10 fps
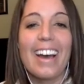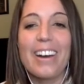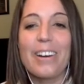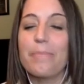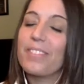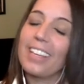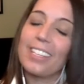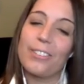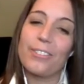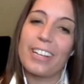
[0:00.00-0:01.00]
Um,
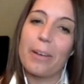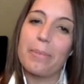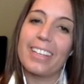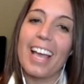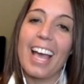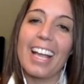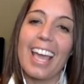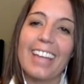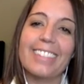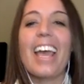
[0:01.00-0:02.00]
thank you for coming
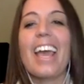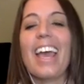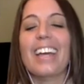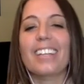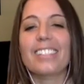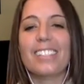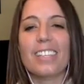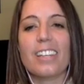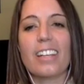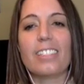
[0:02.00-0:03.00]
again. And I'll see
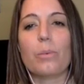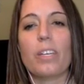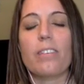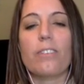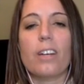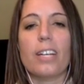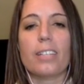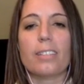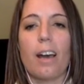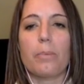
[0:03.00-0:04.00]
you next week for our
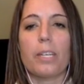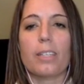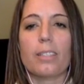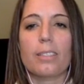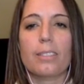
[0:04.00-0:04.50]
next topic.